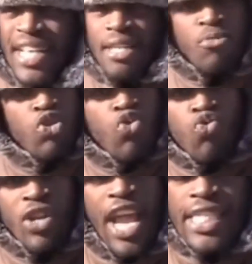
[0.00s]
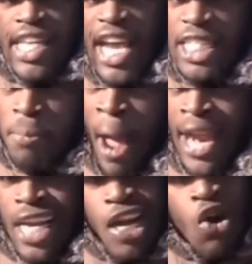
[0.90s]
said them school days like
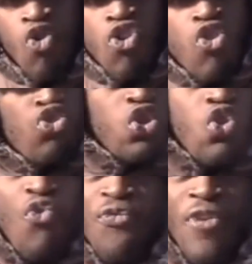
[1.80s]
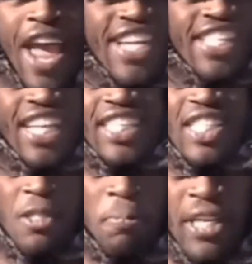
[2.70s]
Spike gonna go so fast like
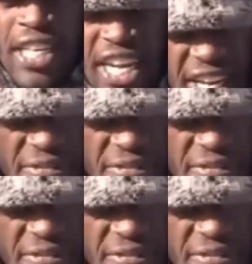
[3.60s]
the speed